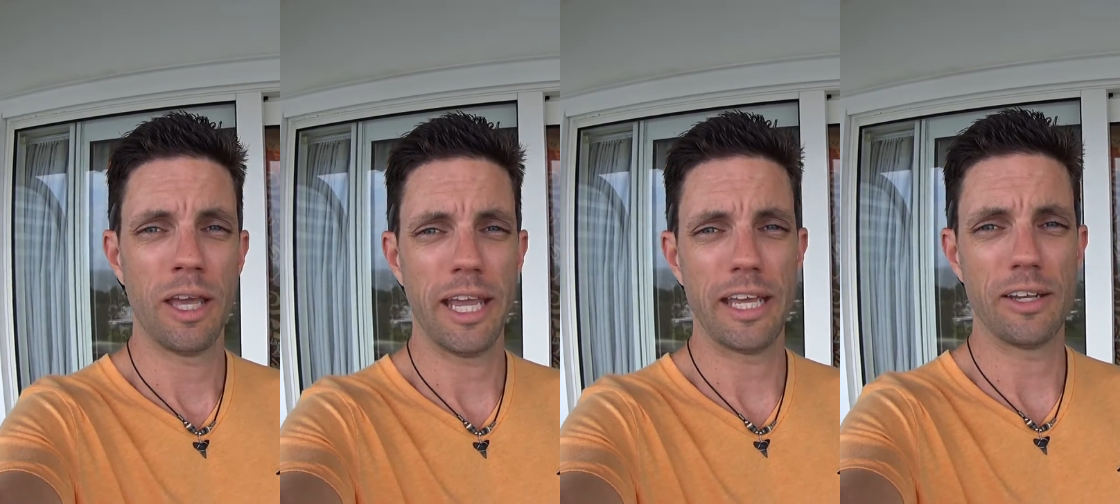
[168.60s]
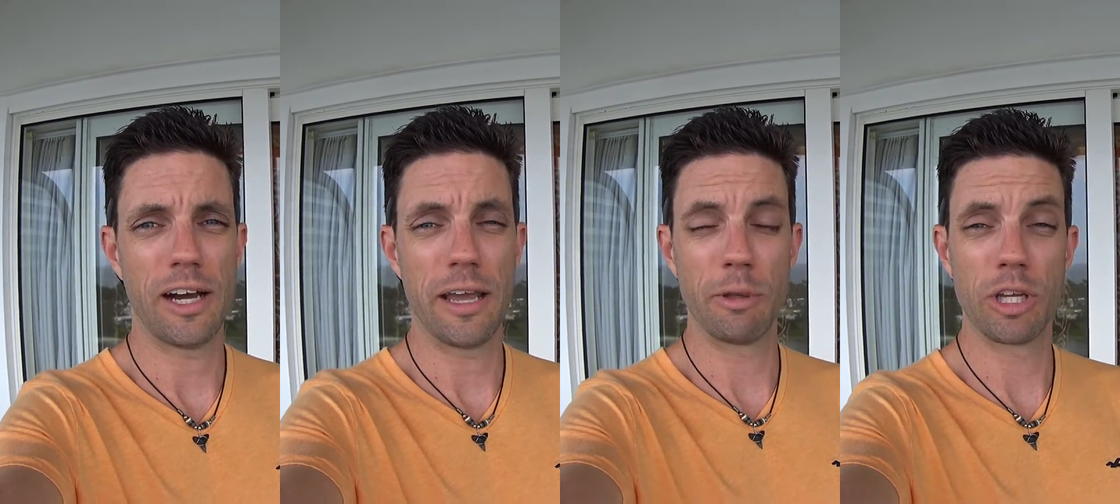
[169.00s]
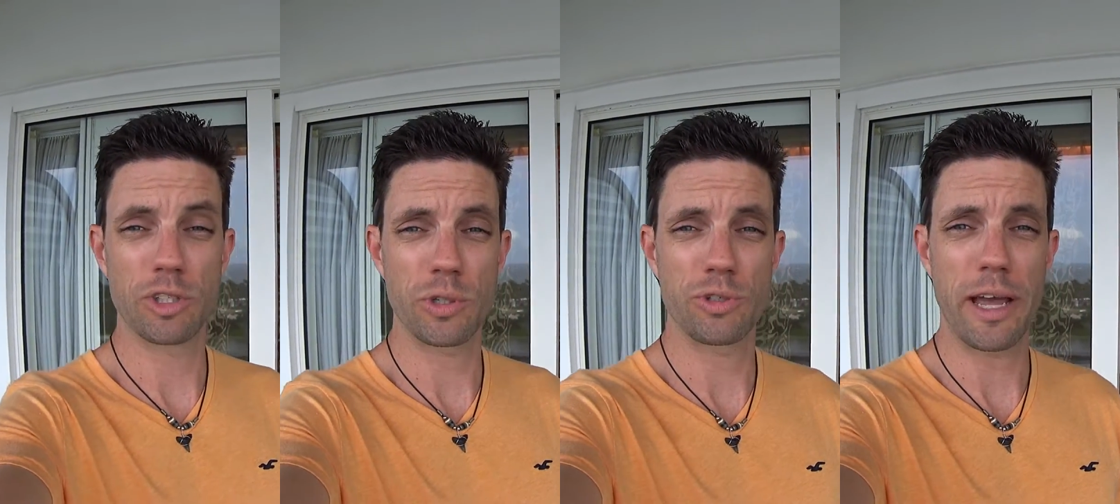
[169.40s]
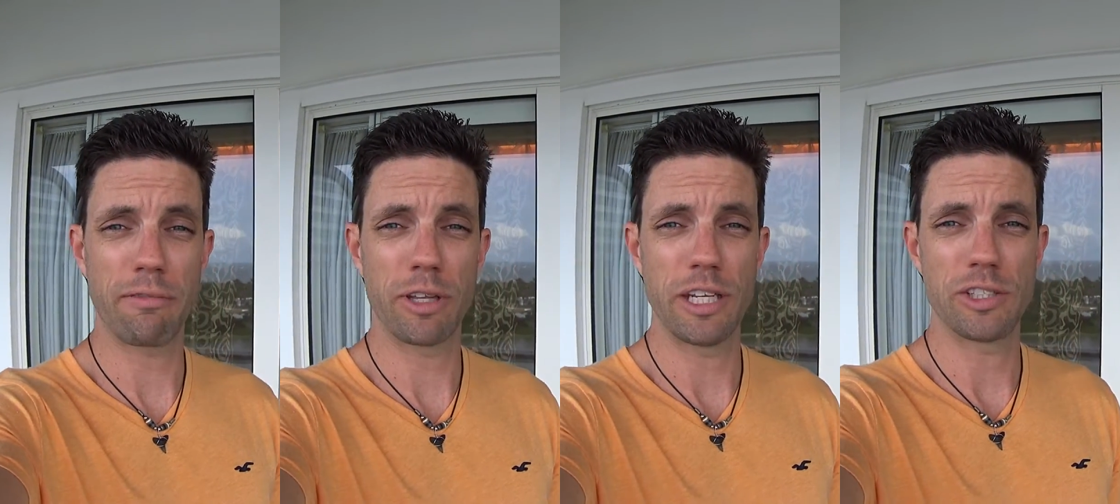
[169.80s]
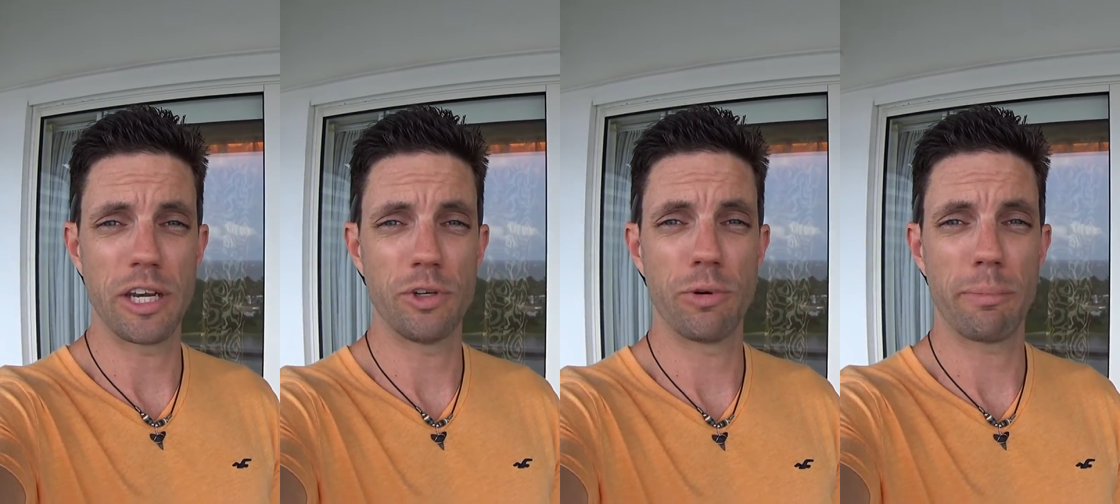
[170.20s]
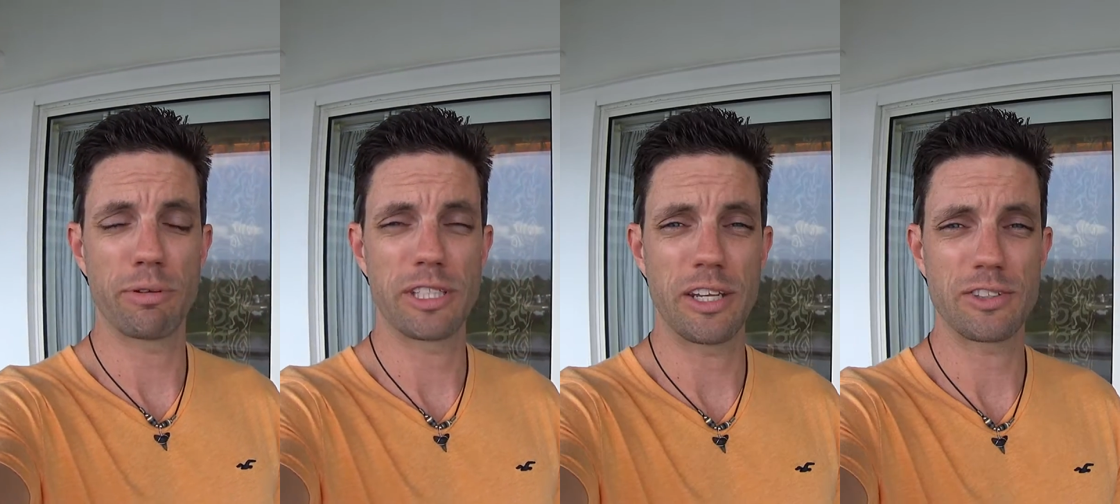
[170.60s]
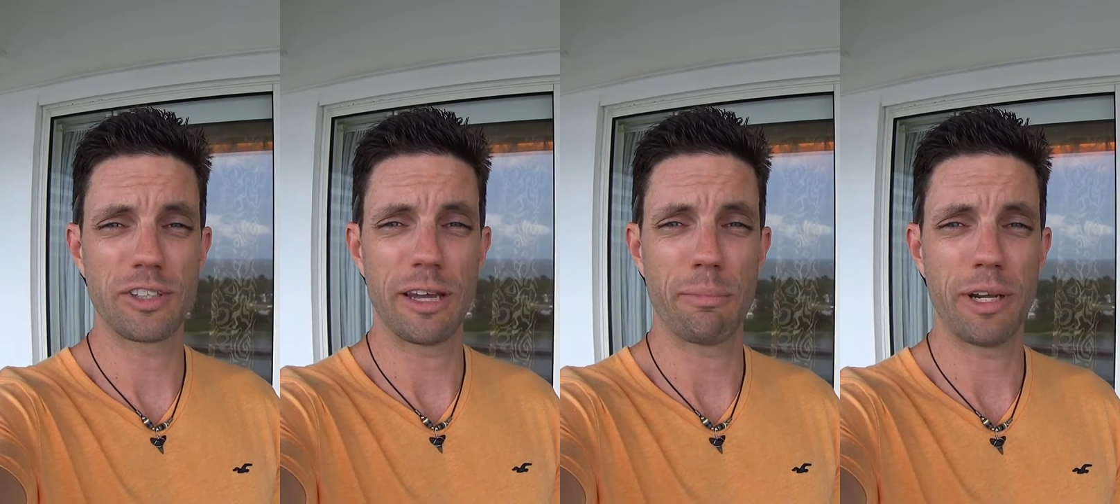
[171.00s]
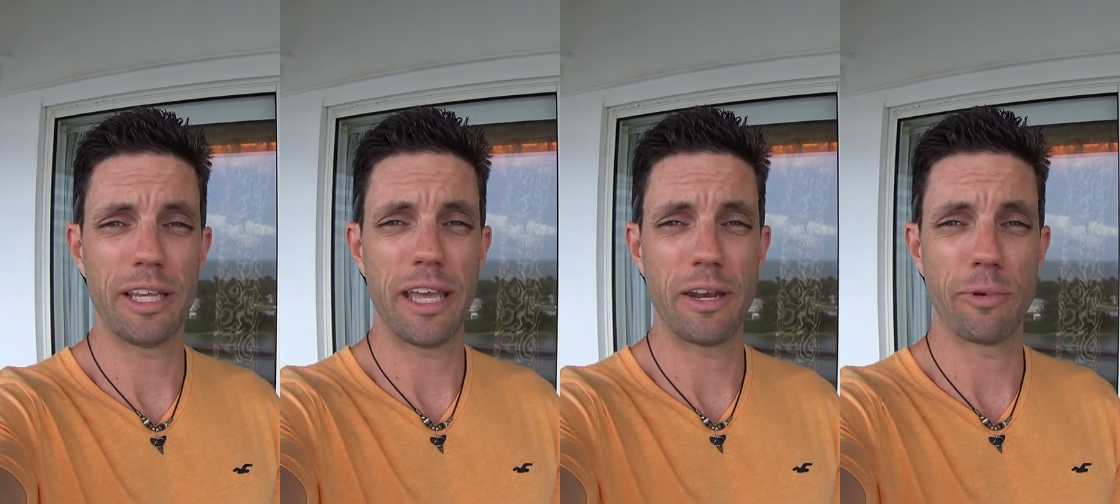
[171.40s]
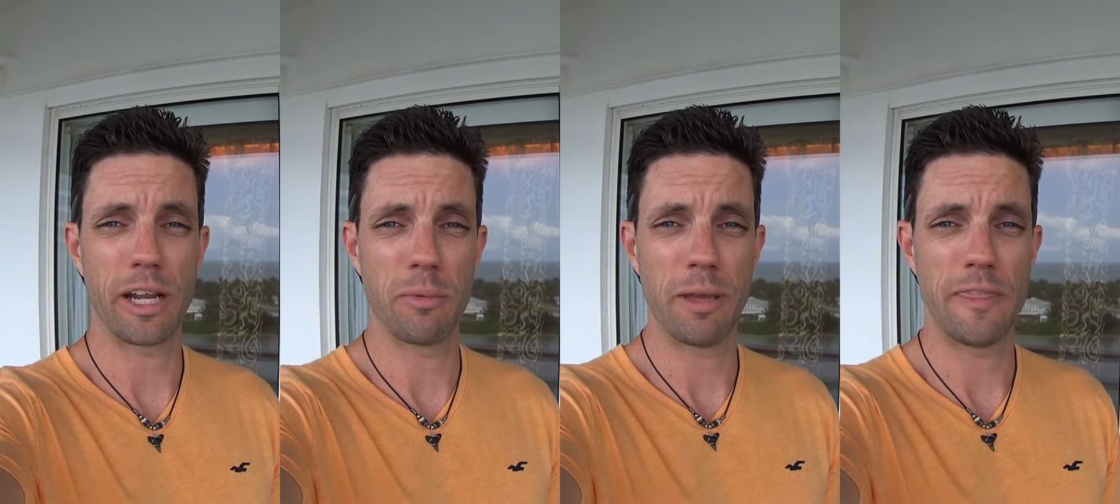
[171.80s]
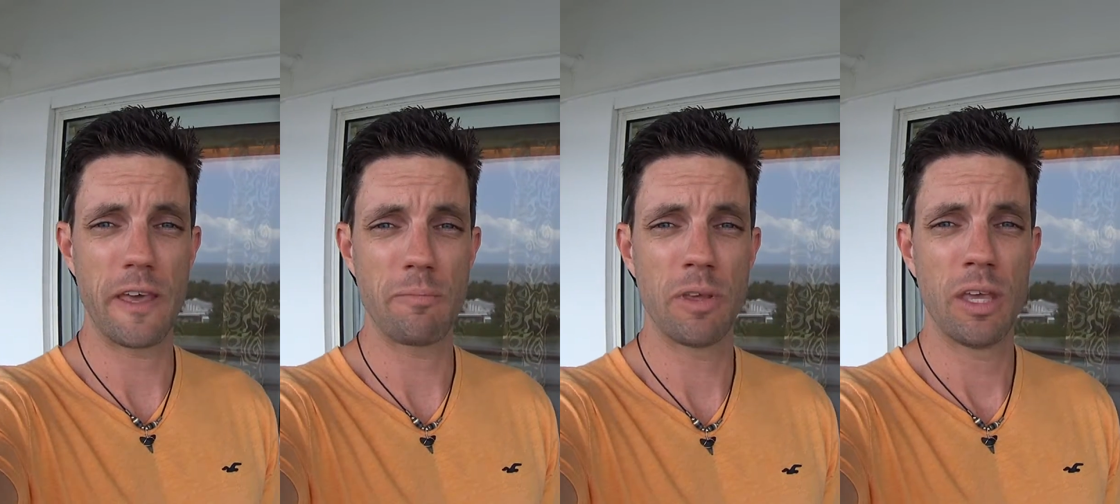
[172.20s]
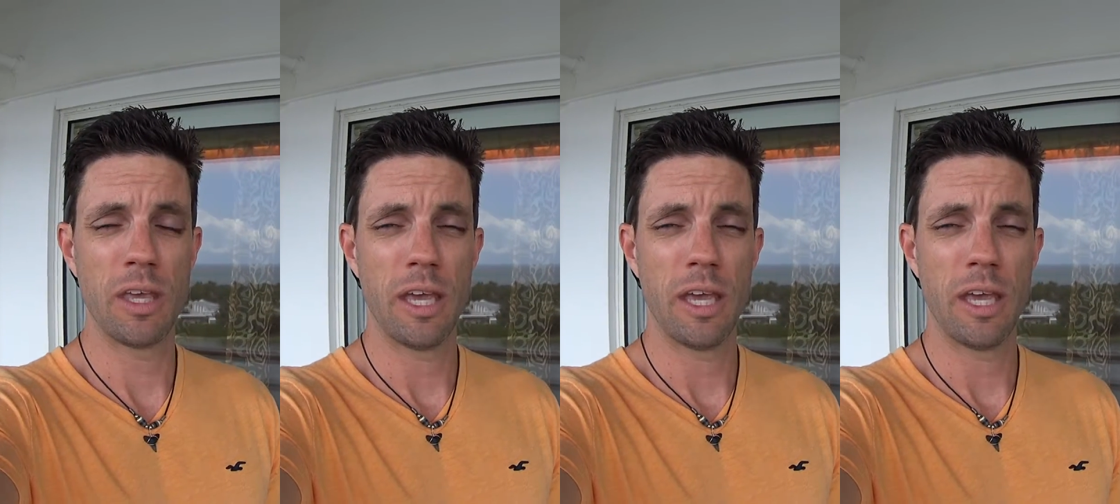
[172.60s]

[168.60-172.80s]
And uh, I am a luxury travel agent. I do represent celebrity and recommend them.